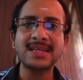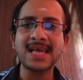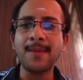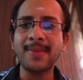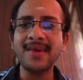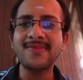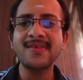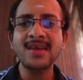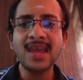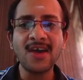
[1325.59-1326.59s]
sample is
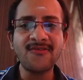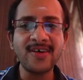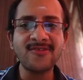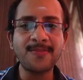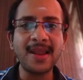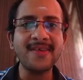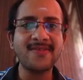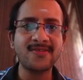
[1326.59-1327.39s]
fs plus